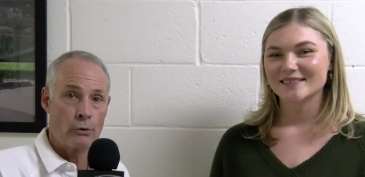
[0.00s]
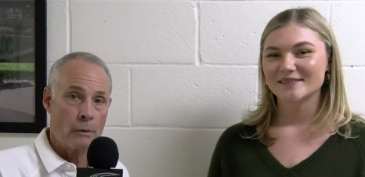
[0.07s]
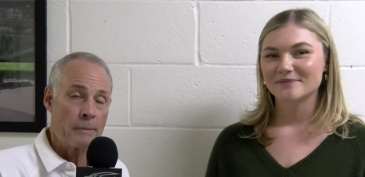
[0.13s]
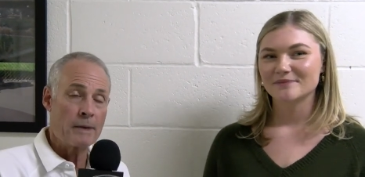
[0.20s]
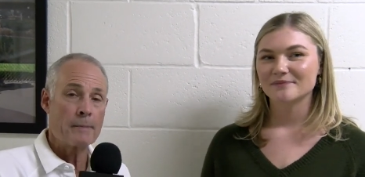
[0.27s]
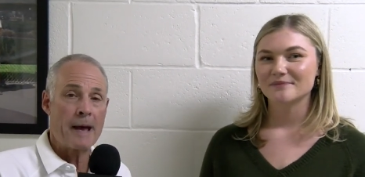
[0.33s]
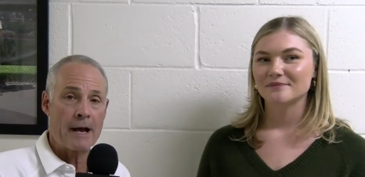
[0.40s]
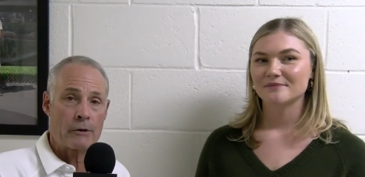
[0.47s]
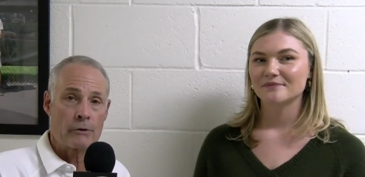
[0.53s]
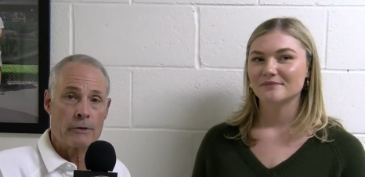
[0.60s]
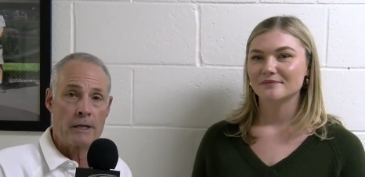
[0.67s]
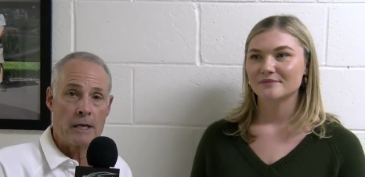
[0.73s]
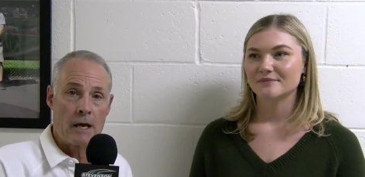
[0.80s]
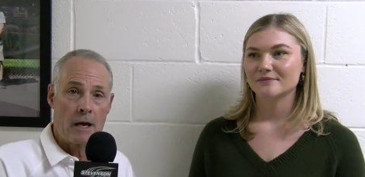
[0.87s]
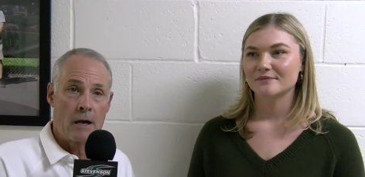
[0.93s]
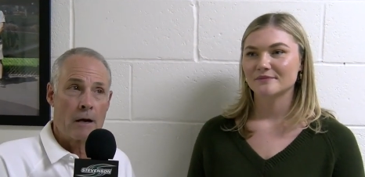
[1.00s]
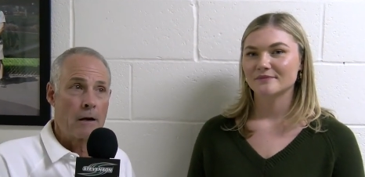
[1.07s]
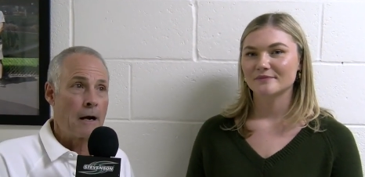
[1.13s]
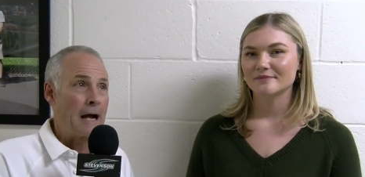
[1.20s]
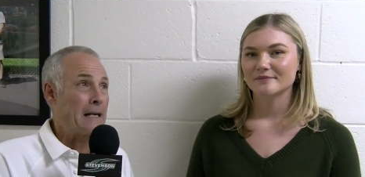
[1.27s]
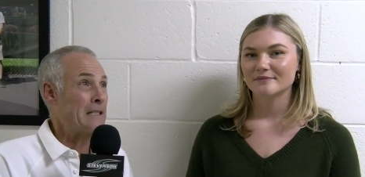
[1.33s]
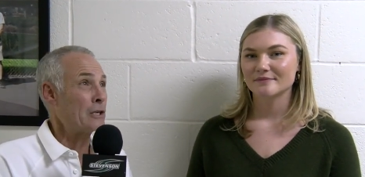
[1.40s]
Speaker 1: we'll be back on the
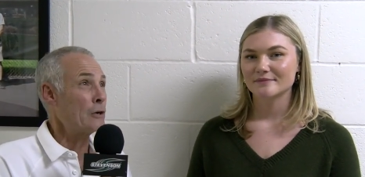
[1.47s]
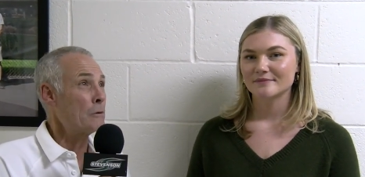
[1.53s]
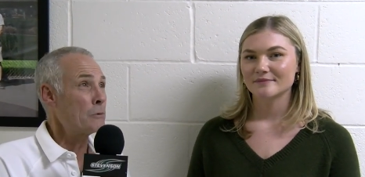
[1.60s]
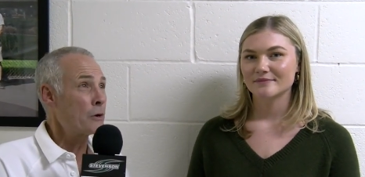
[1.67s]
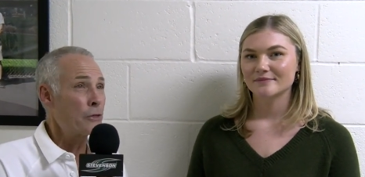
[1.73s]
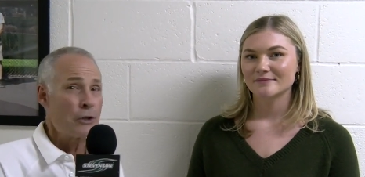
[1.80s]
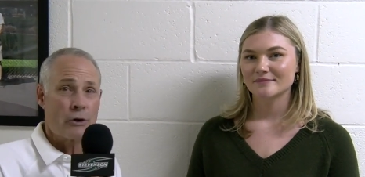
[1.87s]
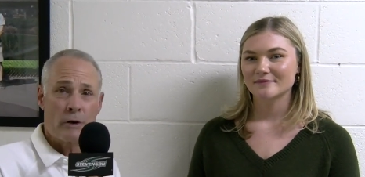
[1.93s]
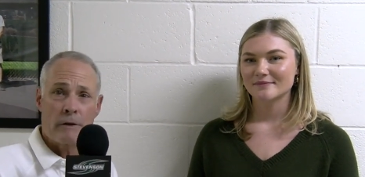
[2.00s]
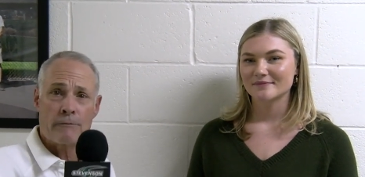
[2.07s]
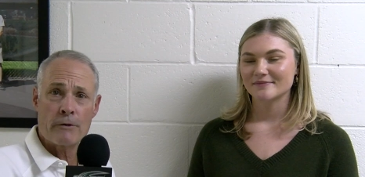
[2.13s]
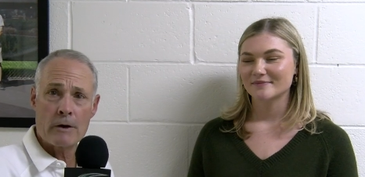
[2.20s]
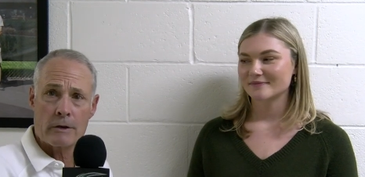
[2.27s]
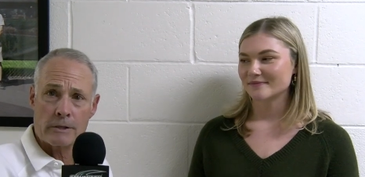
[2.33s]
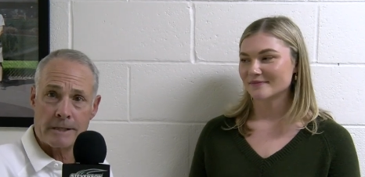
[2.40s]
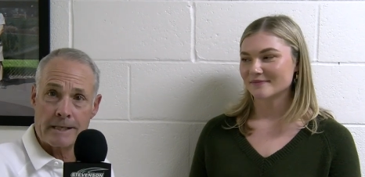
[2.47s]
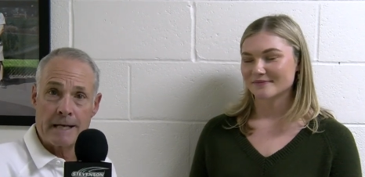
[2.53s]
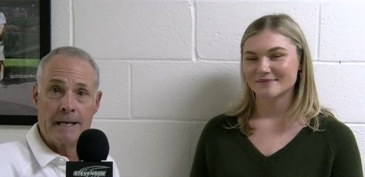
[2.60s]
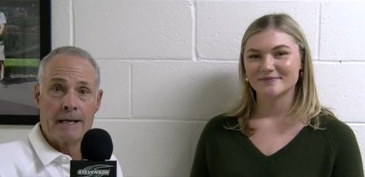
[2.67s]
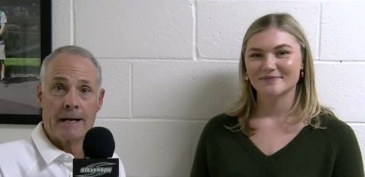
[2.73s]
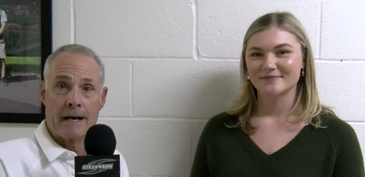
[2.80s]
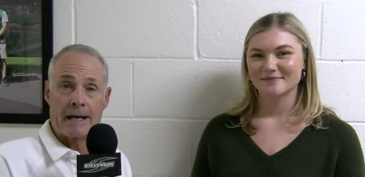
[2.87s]
air October
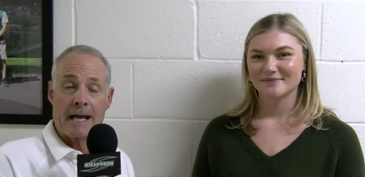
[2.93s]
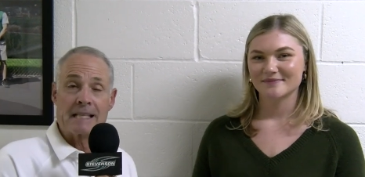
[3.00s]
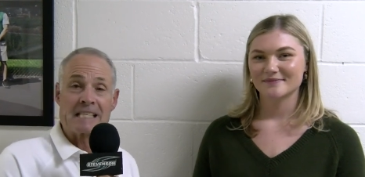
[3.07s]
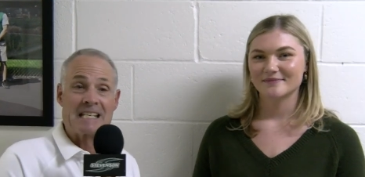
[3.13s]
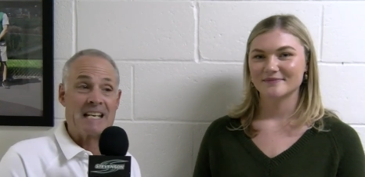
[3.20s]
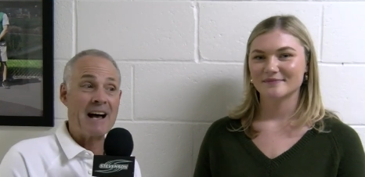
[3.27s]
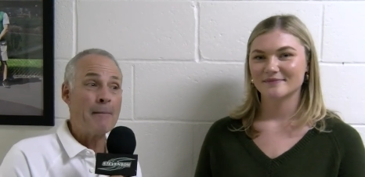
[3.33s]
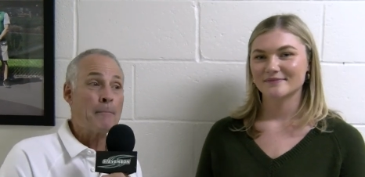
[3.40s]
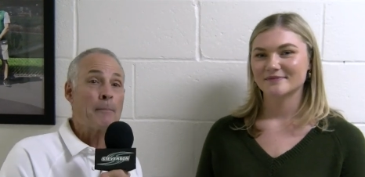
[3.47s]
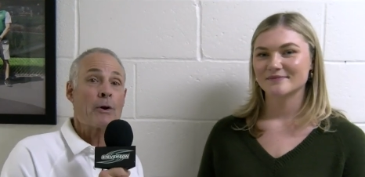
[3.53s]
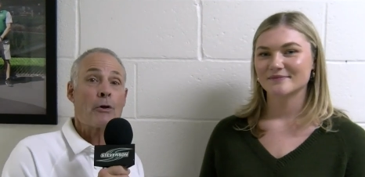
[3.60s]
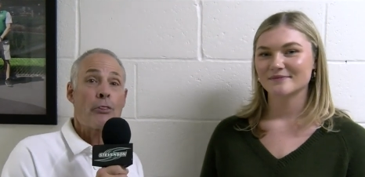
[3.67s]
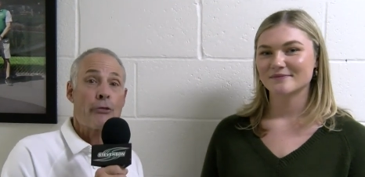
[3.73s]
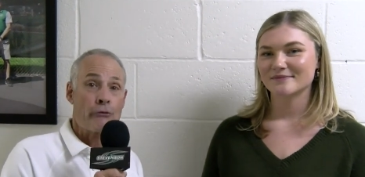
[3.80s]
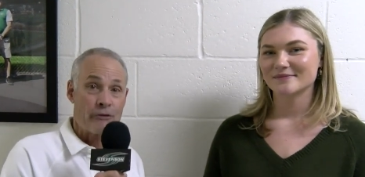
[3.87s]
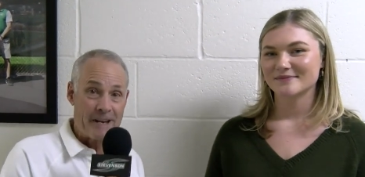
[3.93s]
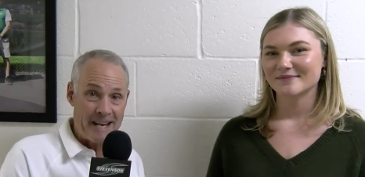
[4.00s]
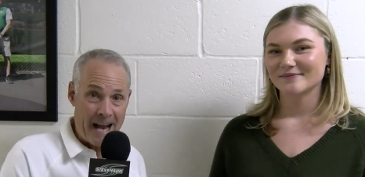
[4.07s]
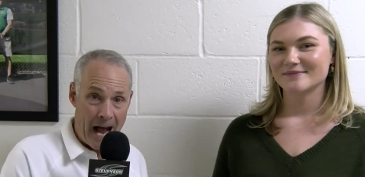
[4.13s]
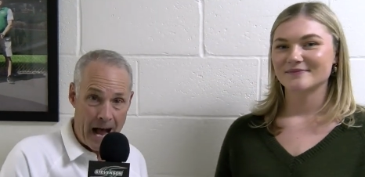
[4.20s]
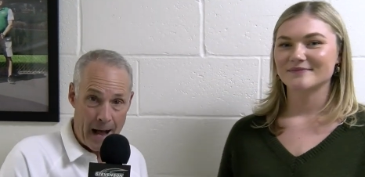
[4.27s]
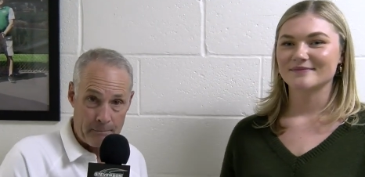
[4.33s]
31st against number
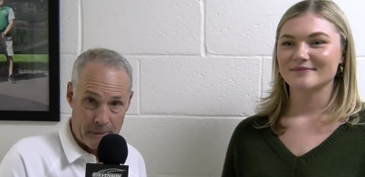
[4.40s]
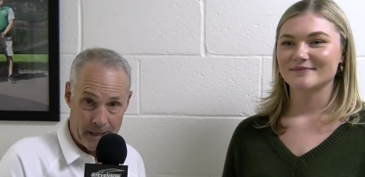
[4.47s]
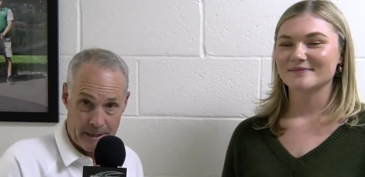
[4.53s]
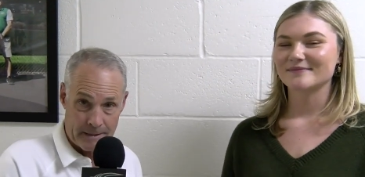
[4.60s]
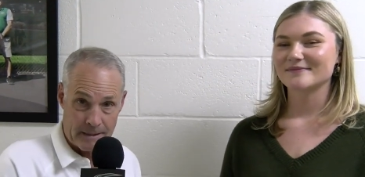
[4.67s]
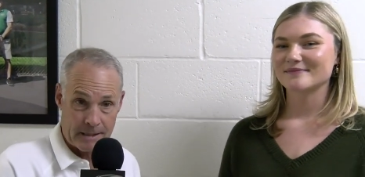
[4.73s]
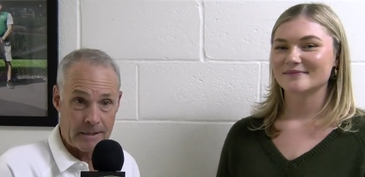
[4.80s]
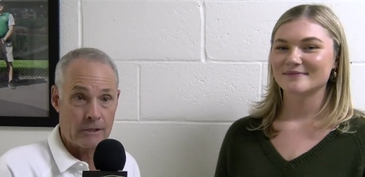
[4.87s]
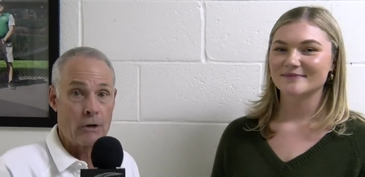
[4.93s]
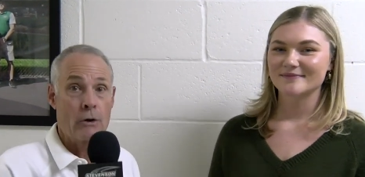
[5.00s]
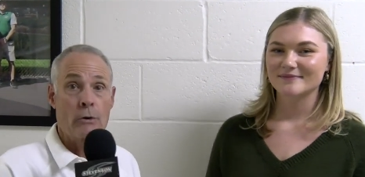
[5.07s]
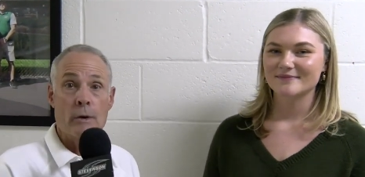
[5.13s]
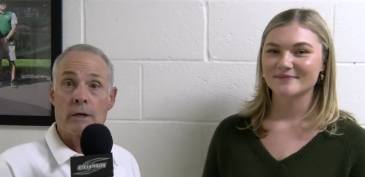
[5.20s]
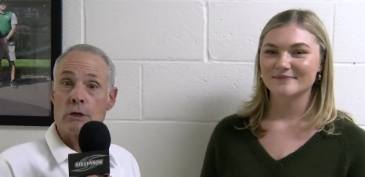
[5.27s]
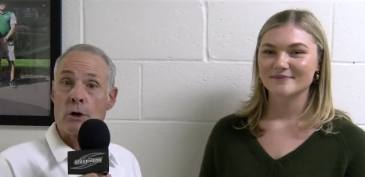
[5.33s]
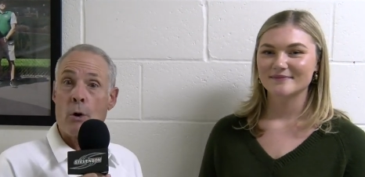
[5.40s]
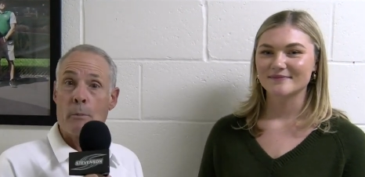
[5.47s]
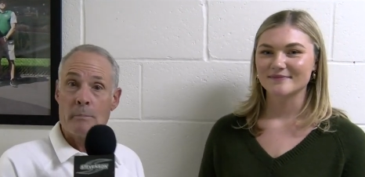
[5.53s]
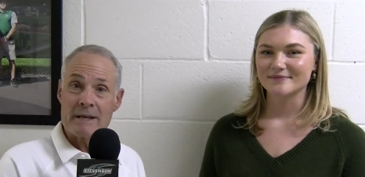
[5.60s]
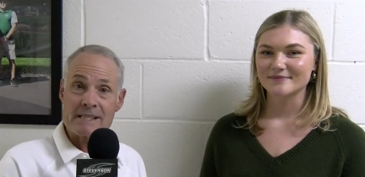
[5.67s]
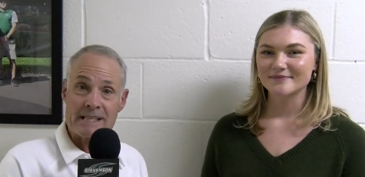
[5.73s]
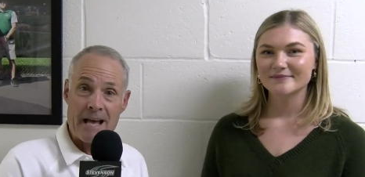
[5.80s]
3 Hopkins. So
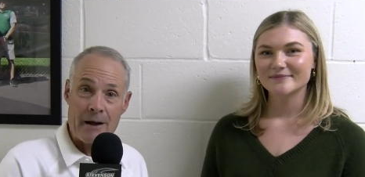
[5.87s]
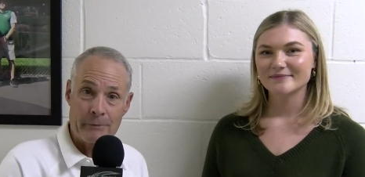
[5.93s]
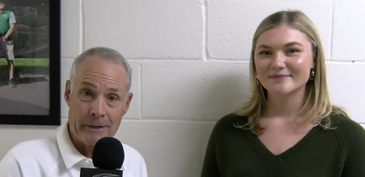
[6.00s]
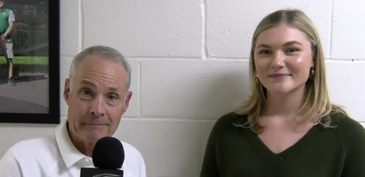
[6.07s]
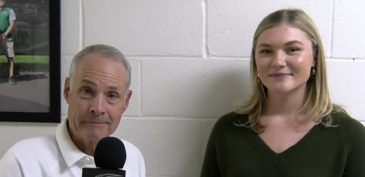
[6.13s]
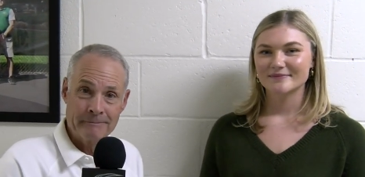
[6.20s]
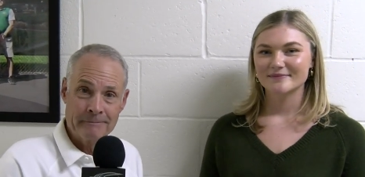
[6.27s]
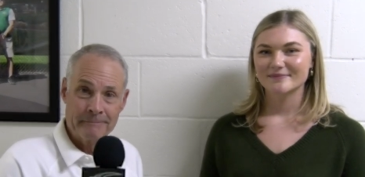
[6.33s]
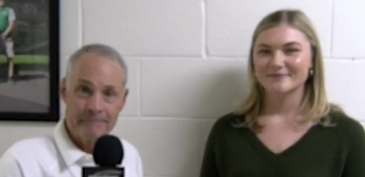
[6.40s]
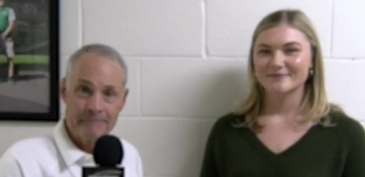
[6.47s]
don't miss that one.